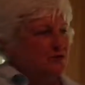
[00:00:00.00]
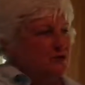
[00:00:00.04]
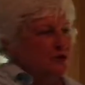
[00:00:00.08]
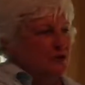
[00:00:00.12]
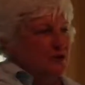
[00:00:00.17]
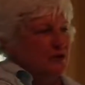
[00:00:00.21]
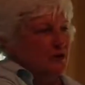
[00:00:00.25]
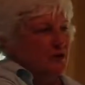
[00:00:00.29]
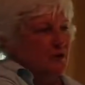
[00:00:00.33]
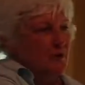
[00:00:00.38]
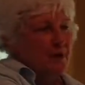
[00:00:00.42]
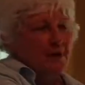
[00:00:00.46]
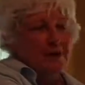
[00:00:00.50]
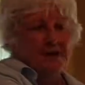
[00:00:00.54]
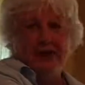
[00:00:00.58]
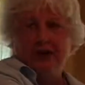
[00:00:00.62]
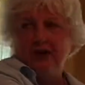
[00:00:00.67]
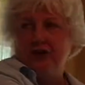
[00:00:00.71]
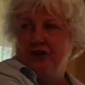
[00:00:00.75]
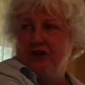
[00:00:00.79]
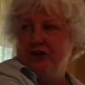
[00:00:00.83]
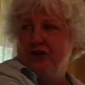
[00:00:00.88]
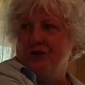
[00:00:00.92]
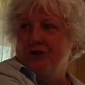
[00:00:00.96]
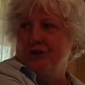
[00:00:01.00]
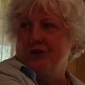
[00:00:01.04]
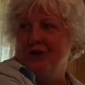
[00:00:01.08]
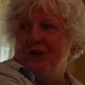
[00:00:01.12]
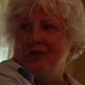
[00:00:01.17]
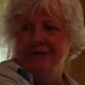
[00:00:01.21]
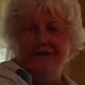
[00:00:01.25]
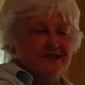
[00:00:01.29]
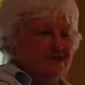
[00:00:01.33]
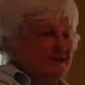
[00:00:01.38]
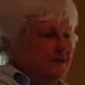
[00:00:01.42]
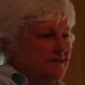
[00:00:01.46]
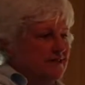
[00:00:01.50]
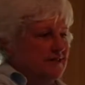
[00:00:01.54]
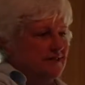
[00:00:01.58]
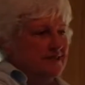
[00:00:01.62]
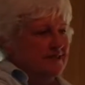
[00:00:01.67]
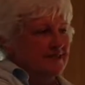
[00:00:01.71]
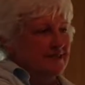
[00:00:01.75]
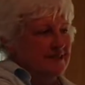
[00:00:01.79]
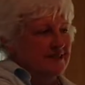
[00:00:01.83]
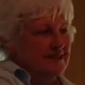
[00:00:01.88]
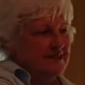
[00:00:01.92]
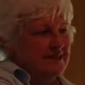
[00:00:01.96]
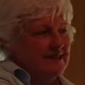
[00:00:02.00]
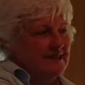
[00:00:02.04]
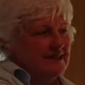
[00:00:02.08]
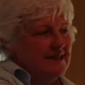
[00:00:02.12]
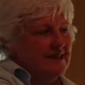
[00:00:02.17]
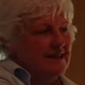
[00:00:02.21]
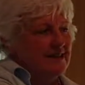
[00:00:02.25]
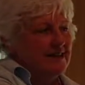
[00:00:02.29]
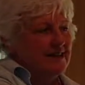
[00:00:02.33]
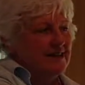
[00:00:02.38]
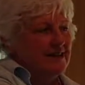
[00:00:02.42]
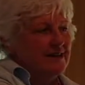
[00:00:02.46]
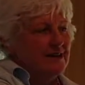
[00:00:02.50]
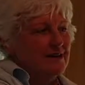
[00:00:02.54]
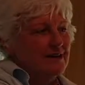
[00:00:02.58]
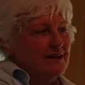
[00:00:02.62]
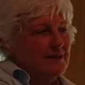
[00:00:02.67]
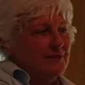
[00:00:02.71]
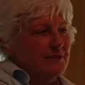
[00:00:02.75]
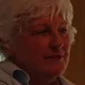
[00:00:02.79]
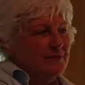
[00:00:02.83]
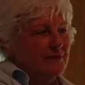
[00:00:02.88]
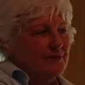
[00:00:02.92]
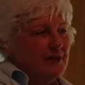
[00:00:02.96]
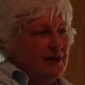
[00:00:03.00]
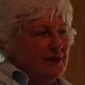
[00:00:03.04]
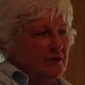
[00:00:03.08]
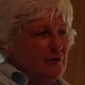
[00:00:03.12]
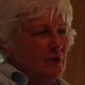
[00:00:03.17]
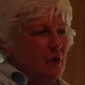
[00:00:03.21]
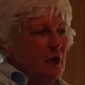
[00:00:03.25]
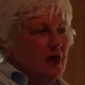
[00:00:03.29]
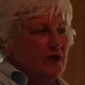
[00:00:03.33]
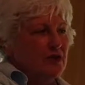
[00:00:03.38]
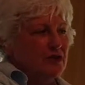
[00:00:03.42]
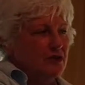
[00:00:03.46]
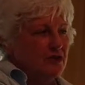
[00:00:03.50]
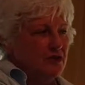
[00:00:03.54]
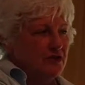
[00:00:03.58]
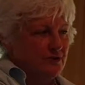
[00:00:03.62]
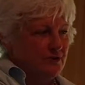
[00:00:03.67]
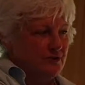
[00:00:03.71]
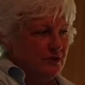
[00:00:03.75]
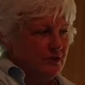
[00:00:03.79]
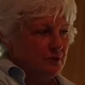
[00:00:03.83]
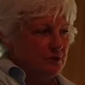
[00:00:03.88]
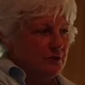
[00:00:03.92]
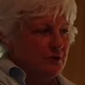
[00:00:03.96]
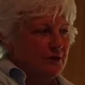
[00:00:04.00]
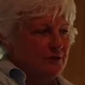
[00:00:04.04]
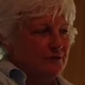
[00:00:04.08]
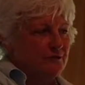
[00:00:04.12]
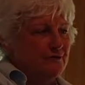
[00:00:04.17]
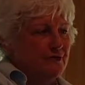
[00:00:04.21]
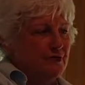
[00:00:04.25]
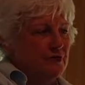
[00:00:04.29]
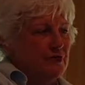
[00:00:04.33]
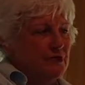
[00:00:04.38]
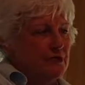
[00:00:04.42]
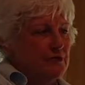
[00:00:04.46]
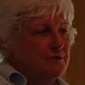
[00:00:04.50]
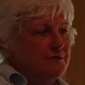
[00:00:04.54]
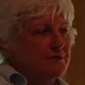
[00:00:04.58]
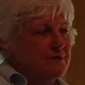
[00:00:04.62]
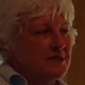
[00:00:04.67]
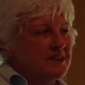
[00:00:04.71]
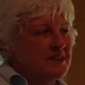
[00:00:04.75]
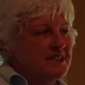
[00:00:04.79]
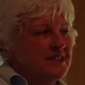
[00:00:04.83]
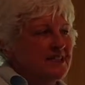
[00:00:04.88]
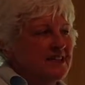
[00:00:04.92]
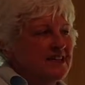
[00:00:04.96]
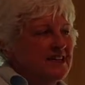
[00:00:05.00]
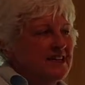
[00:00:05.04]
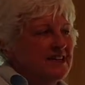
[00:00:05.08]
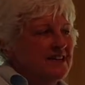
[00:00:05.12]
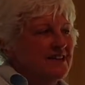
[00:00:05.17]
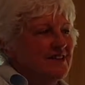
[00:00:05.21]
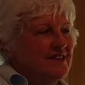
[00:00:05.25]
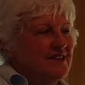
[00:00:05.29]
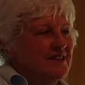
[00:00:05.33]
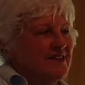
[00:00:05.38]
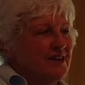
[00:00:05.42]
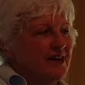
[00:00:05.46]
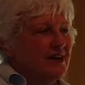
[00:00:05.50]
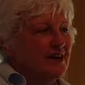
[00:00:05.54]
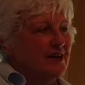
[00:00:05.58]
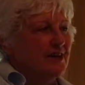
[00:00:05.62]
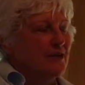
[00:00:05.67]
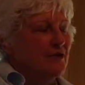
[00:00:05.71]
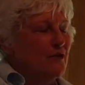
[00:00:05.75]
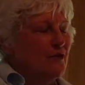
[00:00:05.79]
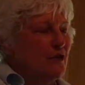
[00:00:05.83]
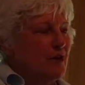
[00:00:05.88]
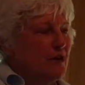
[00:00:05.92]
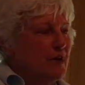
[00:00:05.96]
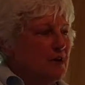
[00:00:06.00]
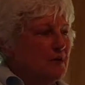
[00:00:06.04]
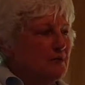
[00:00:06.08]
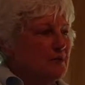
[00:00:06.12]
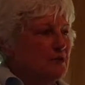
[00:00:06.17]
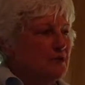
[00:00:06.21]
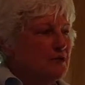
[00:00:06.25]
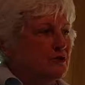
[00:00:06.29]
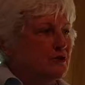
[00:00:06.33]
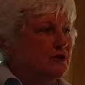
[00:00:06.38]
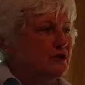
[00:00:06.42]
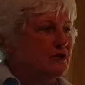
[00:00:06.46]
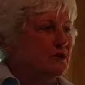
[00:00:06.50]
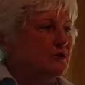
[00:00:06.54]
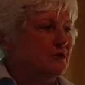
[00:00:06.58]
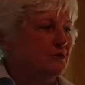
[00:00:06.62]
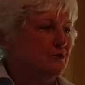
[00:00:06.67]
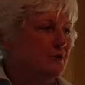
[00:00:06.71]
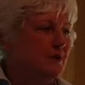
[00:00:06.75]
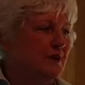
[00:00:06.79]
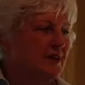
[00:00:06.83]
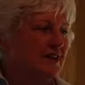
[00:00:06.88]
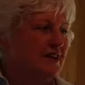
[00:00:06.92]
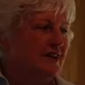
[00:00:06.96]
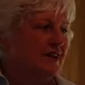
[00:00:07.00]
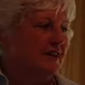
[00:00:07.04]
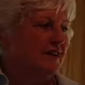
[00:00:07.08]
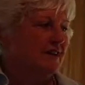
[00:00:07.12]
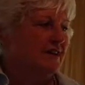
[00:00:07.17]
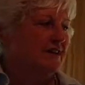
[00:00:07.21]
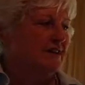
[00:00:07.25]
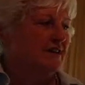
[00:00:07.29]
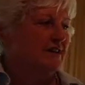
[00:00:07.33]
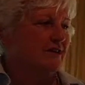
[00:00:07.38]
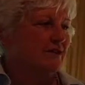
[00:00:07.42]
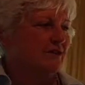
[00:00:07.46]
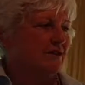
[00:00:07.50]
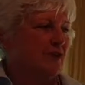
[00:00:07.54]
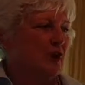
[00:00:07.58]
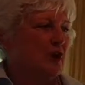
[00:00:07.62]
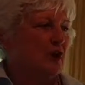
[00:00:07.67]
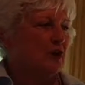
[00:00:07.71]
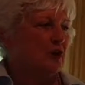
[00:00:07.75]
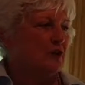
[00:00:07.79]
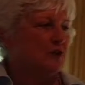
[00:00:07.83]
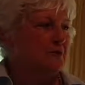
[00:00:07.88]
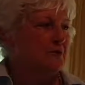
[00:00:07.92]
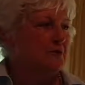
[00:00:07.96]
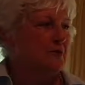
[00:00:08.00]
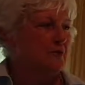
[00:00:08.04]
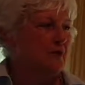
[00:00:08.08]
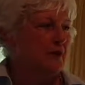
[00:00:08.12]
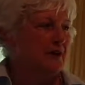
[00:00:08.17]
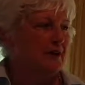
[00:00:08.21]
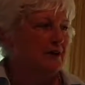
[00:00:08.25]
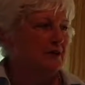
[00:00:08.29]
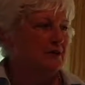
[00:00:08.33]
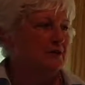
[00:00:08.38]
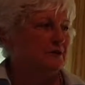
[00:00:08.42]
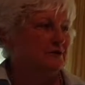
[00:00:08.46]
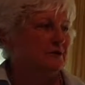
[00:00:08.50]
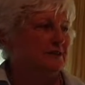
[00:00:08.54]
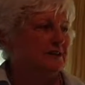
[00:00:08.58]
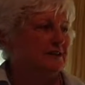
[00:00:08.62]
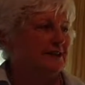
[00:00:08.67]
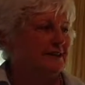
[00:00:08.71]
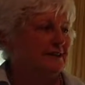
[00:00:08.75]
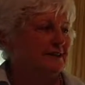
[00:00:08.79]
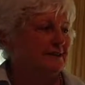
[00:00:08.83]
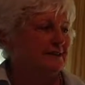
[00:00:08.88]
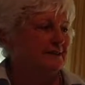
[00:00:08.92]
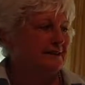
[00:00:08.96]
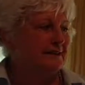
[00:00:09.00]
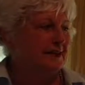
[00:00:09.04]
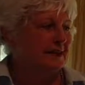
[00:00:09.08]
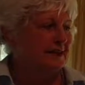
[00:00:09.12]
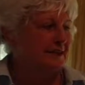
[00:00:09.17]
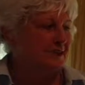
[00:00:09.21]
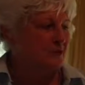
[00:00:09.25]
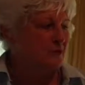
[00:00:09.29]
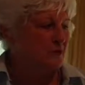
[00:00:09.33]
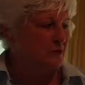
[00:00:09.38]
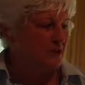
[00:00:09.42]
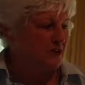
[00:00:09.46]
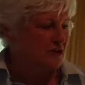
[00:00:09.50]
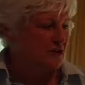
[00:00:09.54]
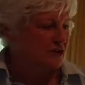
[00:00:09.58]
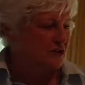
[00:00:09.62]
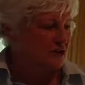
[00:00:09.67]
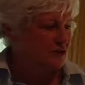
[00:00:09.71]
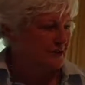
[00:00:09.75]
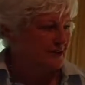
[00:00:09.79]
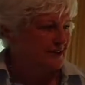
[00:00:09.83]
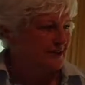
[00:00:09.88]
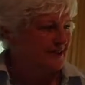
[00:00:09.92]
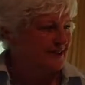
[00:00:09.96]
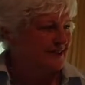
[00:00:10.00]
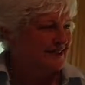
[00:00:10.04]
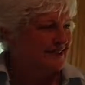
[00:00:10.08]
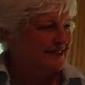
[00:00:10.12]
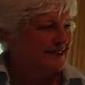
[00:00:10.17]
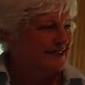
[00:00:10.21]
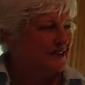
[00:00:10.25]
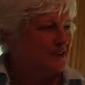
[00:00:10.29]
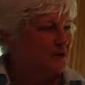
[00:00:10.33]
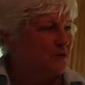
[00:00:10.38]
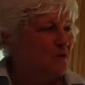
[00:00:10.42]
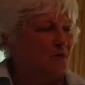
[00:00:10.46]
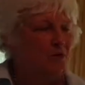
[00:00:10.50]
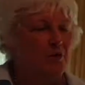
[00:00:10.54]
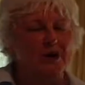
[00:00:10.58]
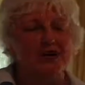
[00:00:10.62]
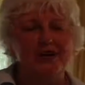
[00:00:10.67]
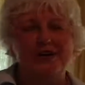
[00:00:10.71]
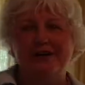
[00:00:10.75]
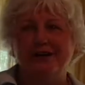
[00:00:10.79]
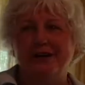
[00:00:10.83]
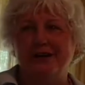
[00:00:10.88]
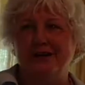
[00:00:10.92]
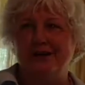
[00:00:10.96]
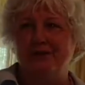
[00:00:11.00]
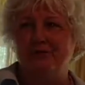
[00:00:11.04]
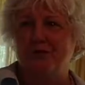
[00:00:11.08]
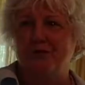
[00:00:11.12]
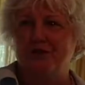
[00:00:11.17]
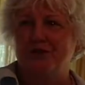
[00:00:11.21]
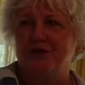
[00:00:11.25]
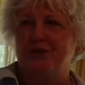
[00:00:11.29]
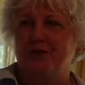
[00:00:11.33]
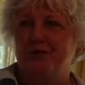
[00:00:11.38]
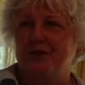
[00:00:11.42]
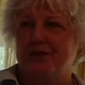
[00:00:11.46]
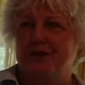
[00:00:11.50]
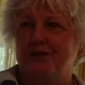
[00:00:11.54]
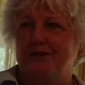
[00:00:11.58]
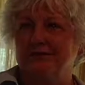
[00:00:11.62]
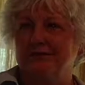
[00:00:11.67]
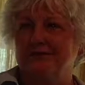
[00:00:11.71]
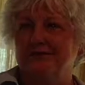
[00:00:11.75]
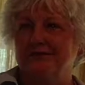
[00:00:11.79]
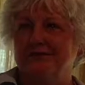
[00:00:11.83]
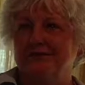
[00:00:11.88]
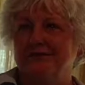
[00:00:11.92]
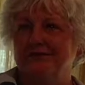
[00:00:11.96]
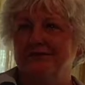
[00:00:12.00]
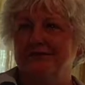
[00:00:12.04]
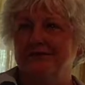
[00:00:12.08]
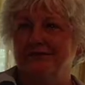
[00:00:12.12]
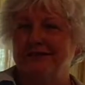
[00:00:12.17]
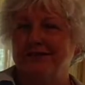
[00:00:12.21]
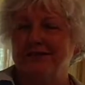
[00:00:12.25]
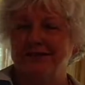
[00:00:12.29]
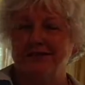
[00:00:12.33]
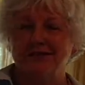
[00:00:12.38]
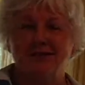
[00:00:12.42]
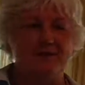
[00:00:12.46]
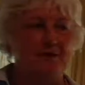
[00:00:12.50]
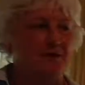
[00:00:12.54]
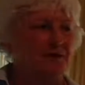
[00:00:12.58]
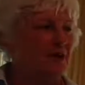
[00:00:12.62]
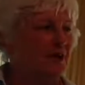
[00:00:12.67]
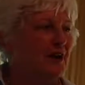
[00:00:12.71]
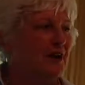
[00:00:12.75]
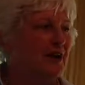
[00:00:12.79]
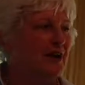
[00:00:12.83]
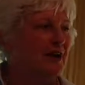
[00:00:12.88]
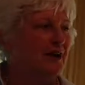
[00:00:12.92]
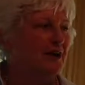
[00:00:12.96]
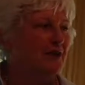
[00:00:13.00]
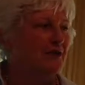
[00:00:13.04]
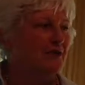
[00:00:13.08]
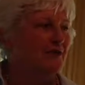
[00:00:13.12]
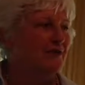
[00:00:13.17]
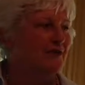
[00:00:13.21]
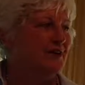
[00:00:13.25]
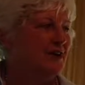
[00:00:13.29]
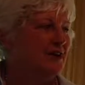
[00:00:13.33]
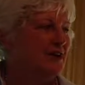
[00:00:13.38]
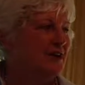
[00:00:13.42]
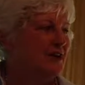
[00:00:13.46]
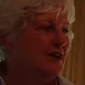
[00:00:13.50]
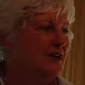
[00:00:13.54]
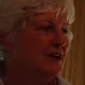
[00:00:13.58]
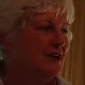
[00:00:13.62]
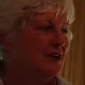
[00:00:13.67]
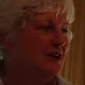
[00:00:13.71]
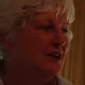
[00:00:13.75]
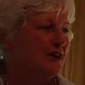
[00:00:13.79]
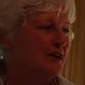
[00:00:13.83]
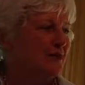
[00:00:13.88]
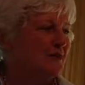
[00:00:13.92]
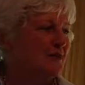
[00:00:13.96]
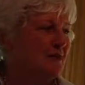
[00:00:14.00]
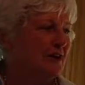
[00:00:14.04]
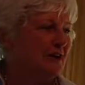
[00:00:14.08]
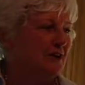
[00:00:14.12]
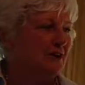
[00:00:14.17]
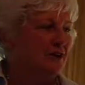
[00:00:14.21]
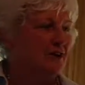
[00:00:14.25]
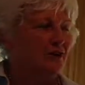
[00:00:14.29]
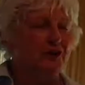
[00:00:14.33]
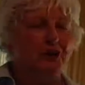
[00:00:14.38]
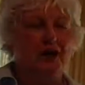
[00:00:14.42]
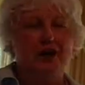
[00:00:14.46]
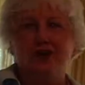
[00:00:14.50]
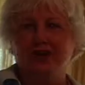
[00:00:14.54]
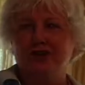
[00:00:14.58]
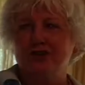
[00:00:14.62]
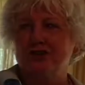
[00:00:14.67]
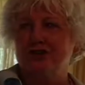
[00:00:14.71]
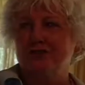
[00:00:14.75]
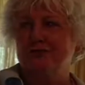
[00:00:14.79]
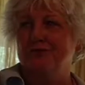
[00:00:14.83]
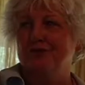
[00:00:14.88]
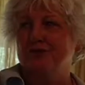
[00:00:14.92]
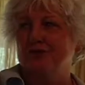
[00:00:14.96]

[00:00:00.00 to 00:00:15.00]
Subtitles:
for their radiology residents. They watch them read films. They are able to follow them around and ask questions. We at Brunswick Hospital have Medical College of